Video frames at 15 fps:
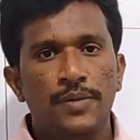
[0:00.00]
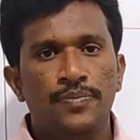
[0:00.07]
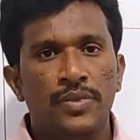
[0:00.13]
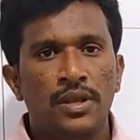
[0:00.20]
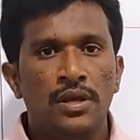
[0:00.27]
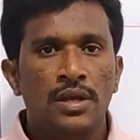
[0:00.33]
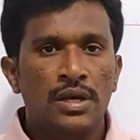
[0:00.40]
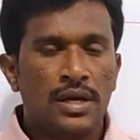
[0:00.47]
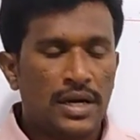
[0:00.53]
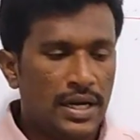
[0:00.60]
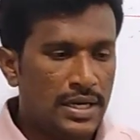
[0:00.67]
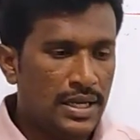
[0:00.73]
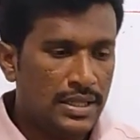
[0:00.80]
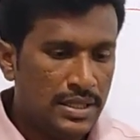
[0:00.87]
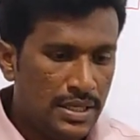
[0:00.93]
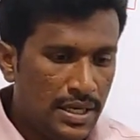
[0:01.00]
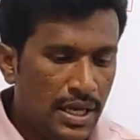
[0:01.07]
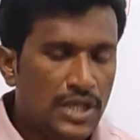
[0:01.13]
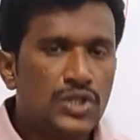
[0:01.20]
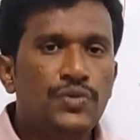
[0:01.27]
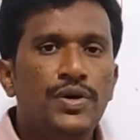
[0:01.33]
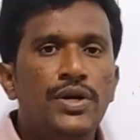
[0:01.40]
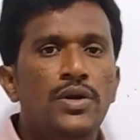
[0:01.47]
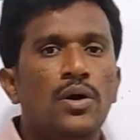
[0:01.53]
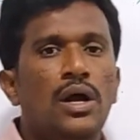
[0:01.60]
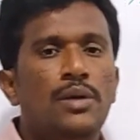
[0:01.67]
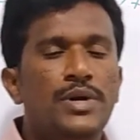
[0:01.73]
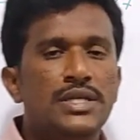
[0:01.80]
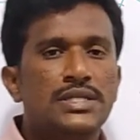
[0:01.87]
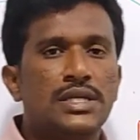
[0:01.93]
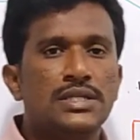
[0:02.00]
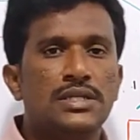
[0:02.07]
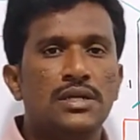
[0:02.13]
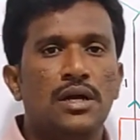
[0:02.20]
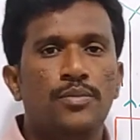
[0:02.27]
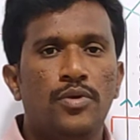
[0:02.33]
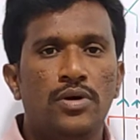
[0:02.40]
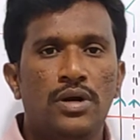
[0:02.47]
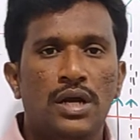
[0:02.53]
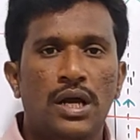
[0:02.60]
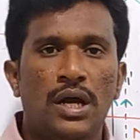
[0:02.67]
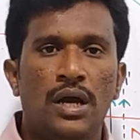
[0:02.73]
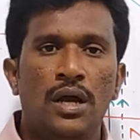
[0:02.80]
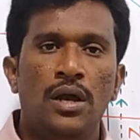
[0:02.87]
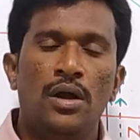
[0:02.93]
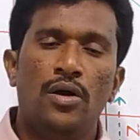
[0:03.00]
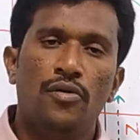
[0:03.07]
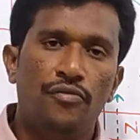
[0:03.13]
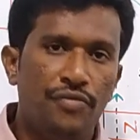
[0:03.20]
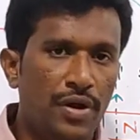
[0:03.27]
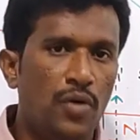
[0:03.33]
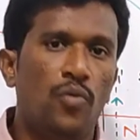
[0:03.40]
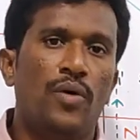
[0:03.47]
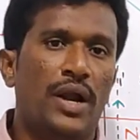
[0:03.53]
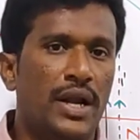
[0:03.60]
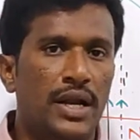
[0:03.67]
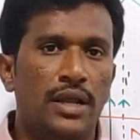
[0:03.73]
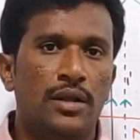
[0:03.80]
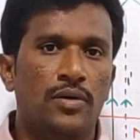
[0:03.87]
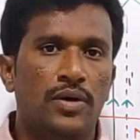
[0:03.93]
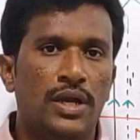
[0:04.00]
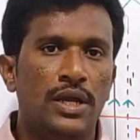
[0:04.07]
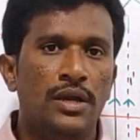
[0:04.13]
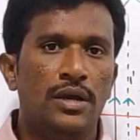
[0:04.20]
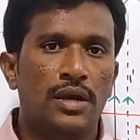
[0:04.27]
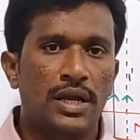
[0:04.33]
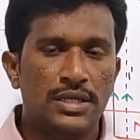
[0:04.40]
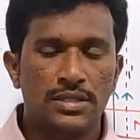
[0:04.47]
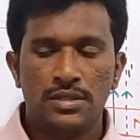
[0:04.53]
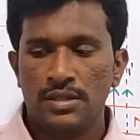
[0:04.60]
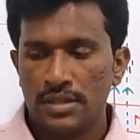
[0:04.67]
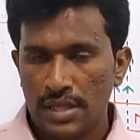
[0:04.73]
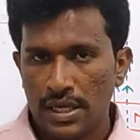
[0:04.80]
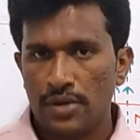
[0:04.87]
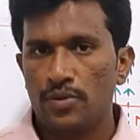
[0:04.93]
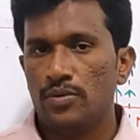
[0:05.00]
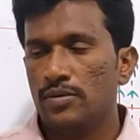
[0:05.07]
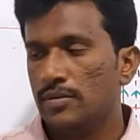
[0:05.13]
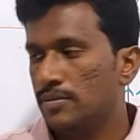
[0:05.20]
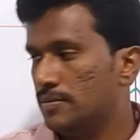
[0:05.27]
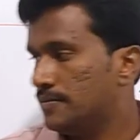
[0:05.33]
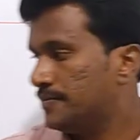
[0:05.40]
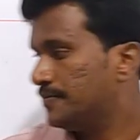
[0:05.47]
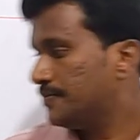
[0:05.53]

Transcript: Okay, right. In the next video, I will be discussing about wave winding. Okay, guys. Thank you.